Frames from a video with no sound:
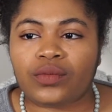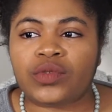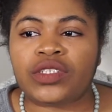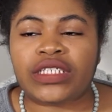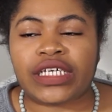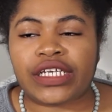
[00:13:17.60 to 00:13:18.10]

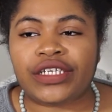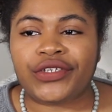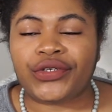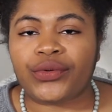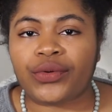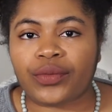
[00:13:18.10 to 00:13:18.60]
did
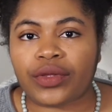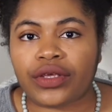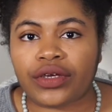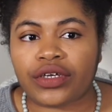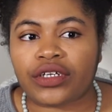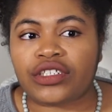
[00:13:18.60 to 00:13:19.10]
do a
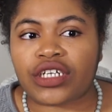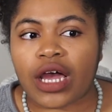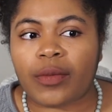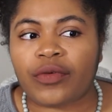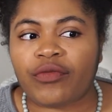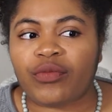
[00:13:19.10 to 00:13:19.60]
really good
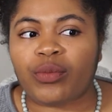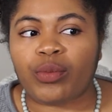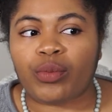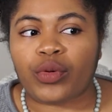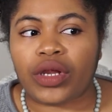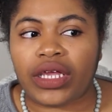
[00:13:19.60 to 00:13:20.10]
job of
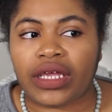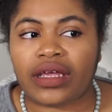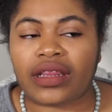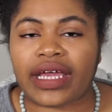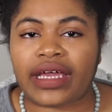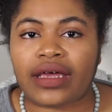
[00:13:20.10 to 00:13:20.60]
bringing,
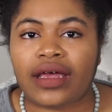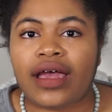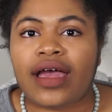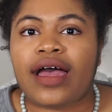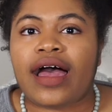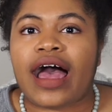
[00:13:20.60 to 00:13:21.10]
like,
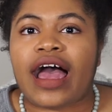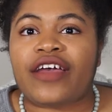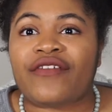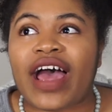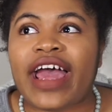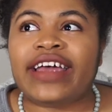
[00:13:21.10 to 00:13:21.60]

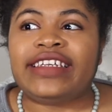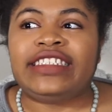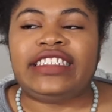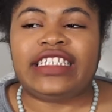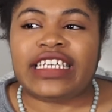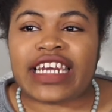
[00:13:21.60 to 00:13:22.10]
if I had
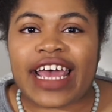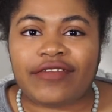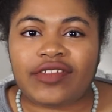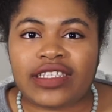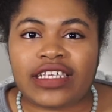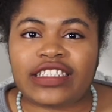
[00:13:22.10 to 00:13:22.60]

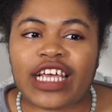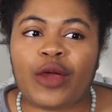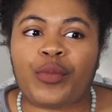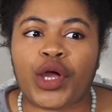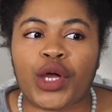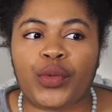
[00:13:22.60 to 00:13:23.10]
DNF'd this, I
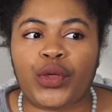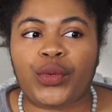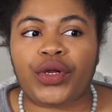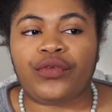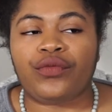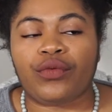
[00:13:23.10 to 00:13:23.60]
probably
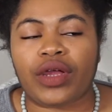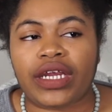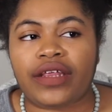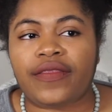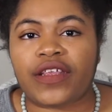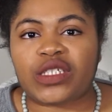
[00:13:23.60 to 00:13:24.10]
would have
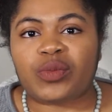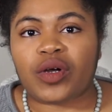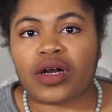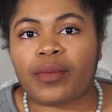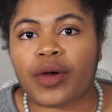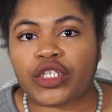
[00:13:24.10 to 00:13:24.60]
rated this
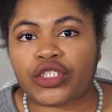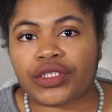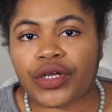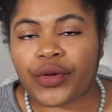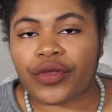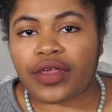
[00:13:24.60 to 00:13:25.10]
book much
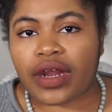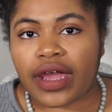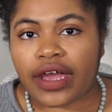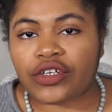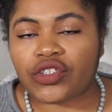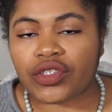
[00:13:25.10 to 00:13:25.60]
lower than I
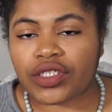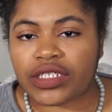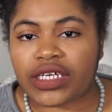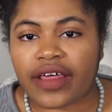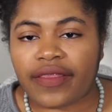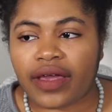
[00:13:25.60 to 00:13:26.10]
actually
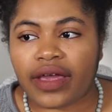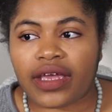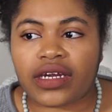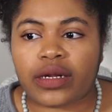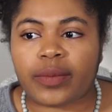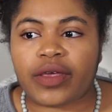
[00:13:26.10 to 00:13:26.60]
did. I think I
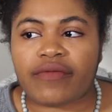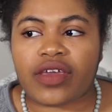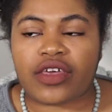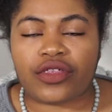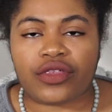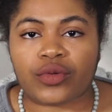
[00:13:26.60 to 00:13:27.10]
ended up giving
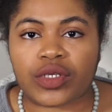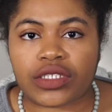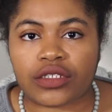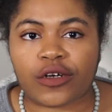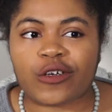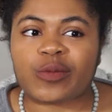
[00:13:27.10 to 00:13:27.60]
it 3
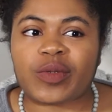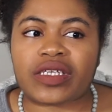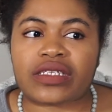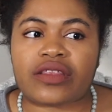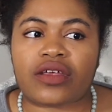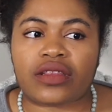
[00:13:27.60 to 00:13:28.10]
stars
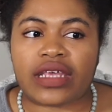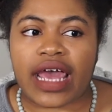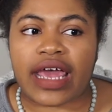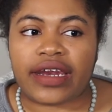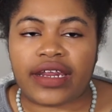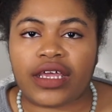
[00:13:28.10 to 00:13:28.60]
because I felt the
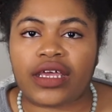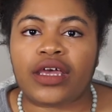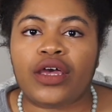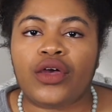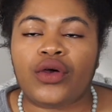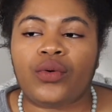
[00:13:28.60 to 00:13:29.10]
ending
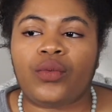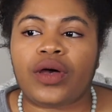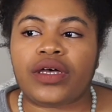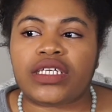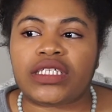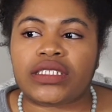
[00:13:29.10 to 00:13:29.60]

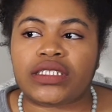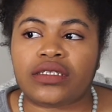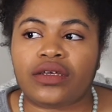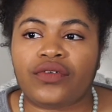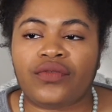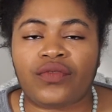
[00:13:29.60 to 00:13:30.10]
was
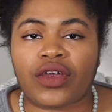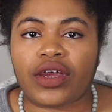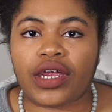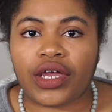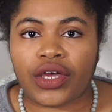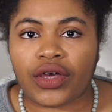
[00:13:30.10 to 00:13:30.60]

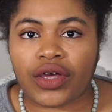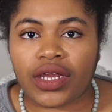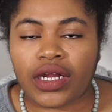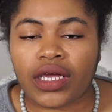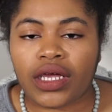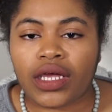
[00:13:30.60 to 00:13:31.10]
very good,